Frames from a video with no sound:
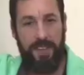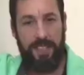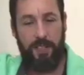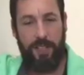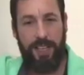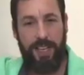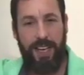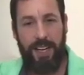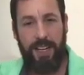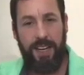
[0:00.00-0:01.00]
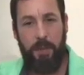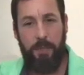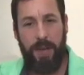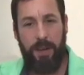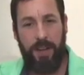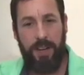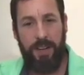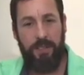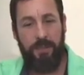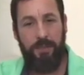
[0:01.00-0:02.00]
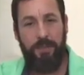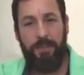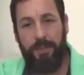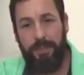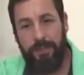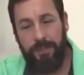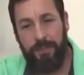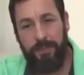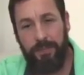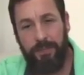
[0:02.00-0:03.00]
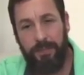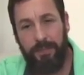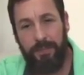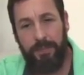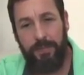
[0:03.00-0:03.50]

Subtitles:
(not speaking)